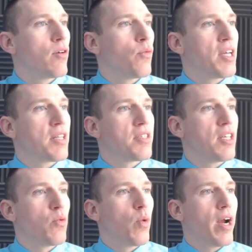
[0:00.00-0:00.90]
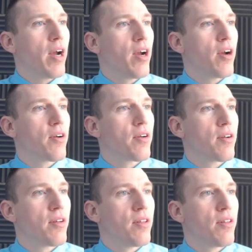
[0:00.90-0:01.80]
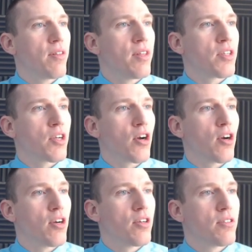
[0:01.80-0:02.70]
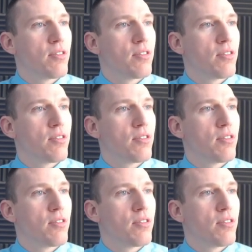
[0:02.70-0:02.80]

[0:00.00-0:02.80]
We can see where this occurred,